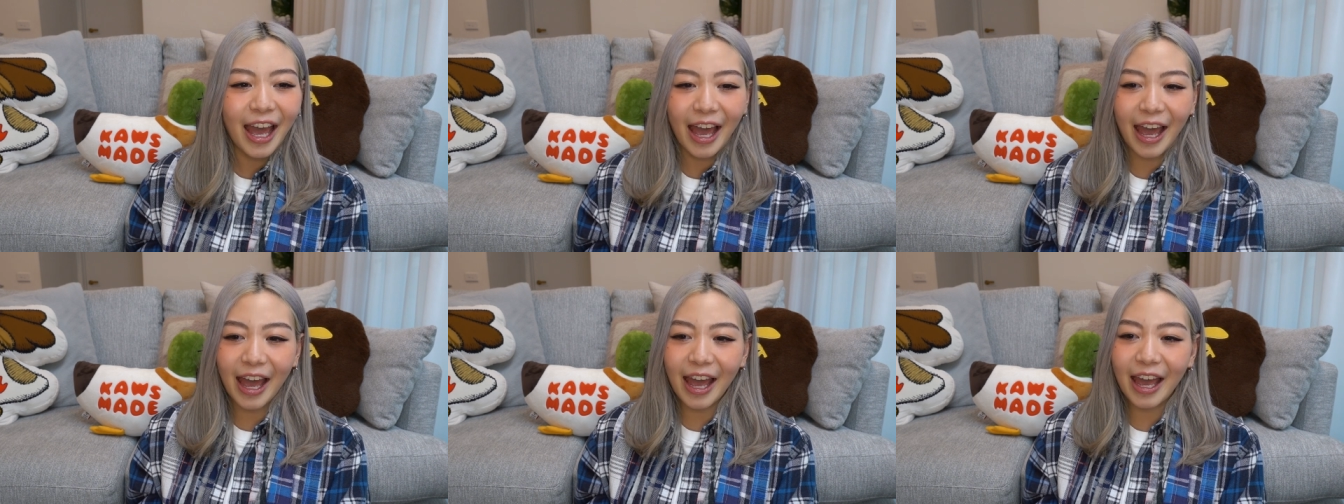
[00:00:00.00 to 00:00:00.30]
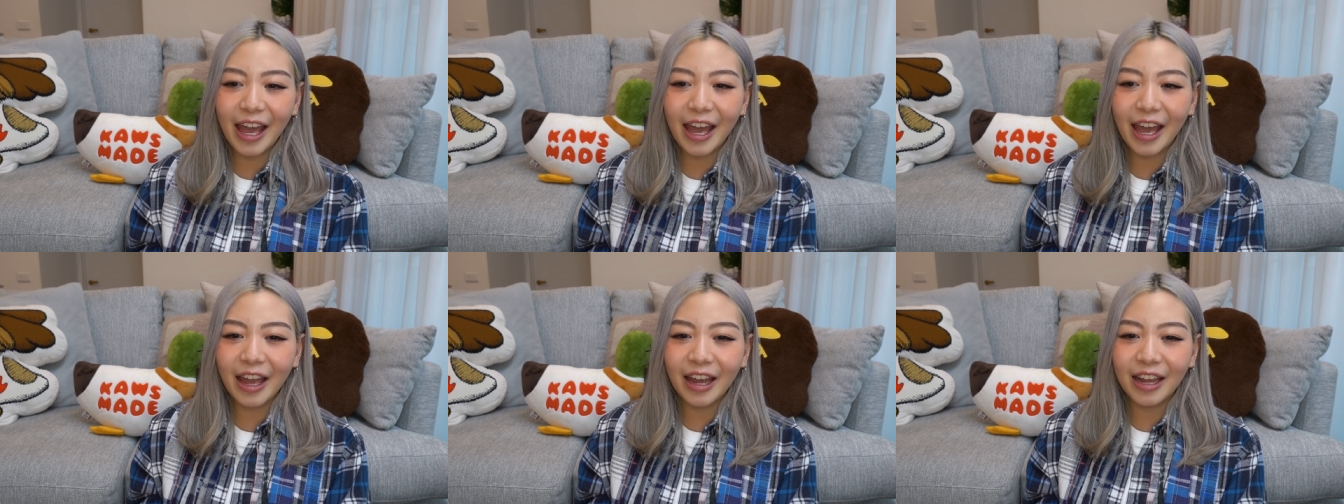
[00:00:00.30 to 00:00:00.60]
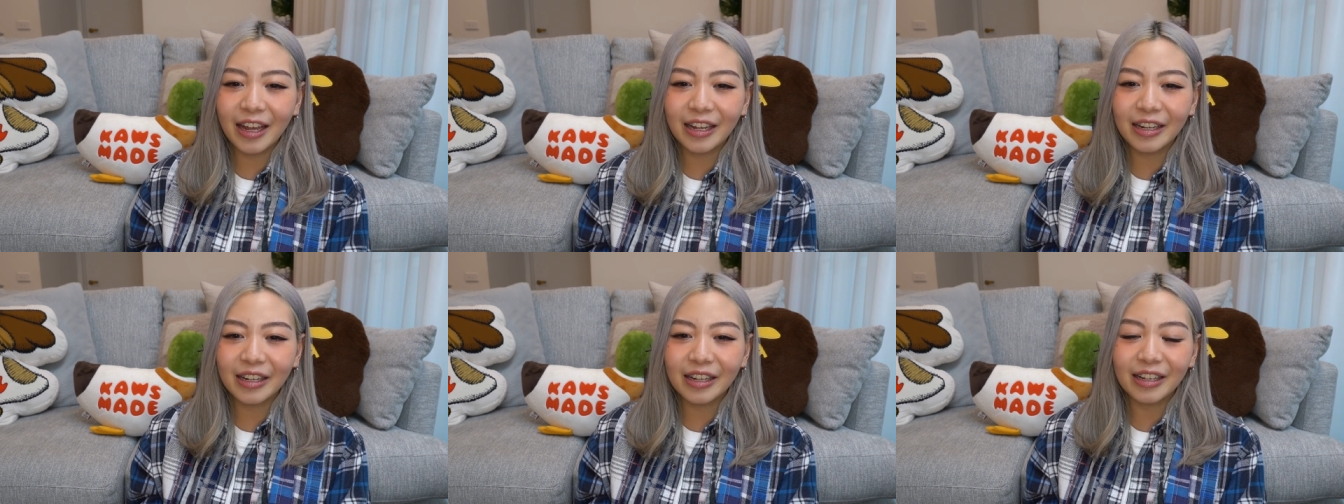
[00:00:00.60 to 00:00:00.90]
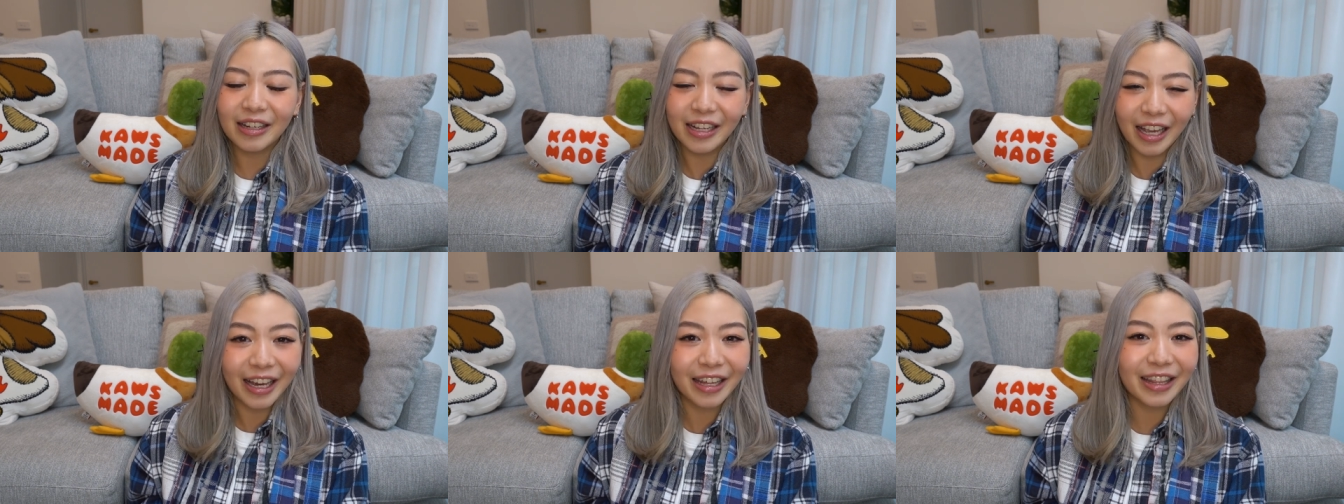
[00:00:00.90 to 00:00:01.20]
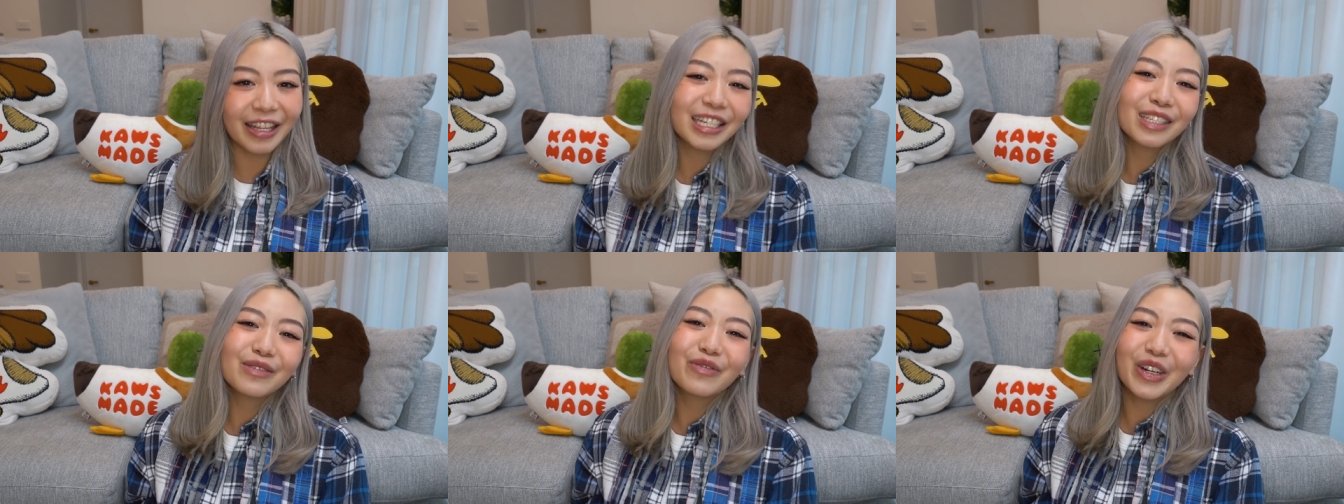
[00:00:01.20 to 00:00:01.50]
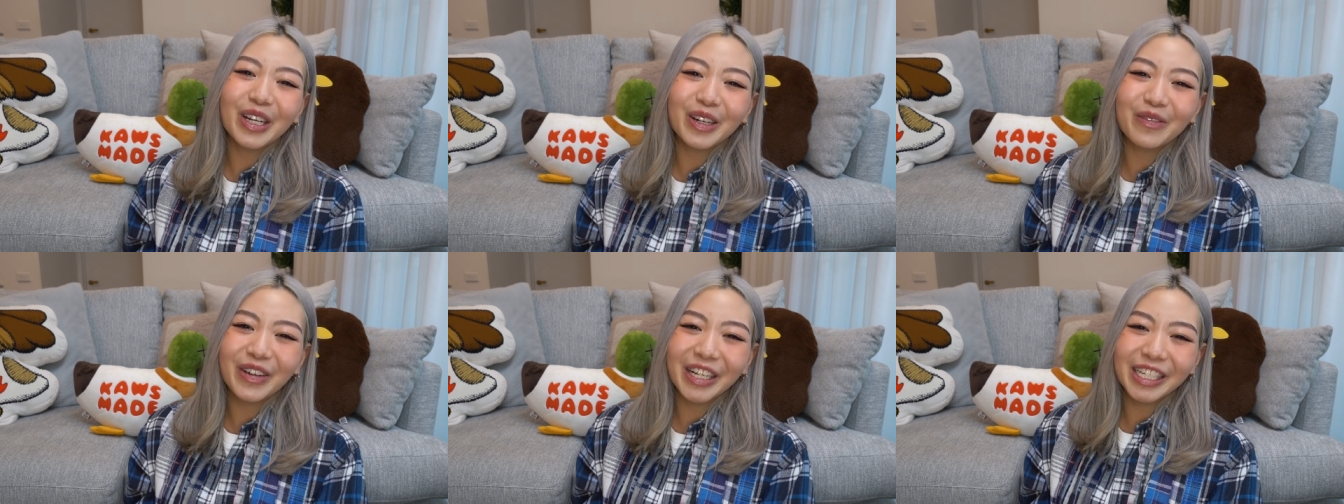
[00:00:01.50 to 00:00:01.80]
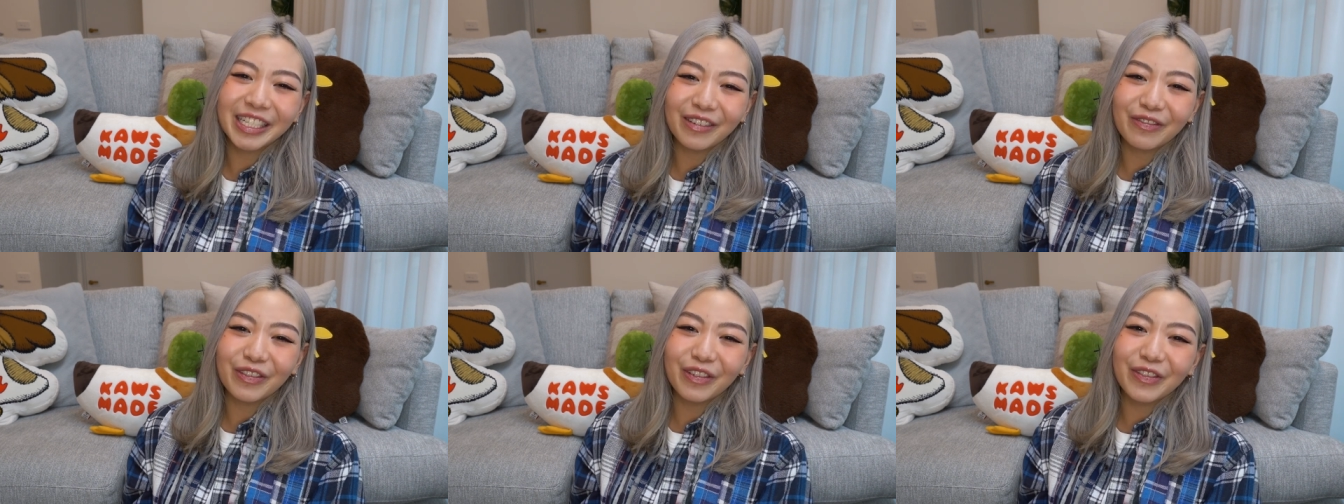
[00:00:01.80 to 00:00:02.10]
And yeah, that's pretty
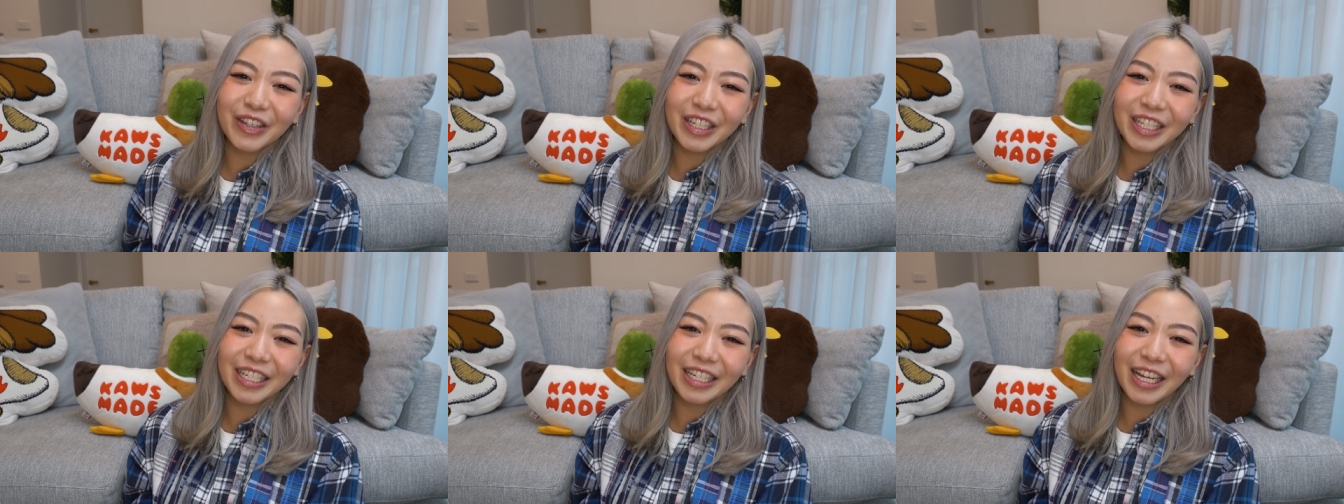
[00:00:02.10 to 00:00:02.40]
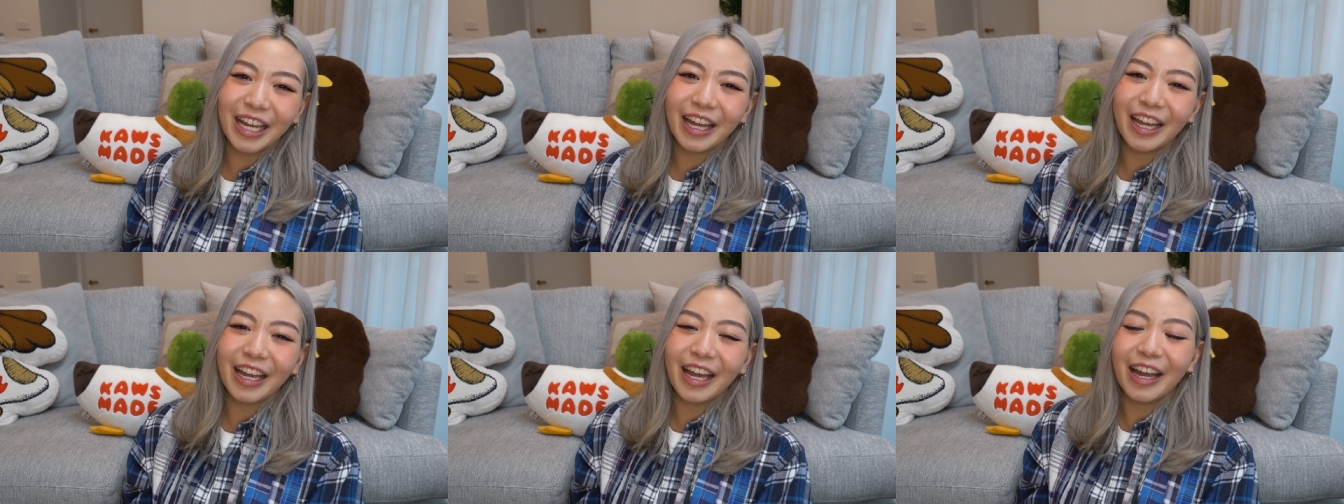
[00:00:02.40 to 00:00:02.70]
much it for me today.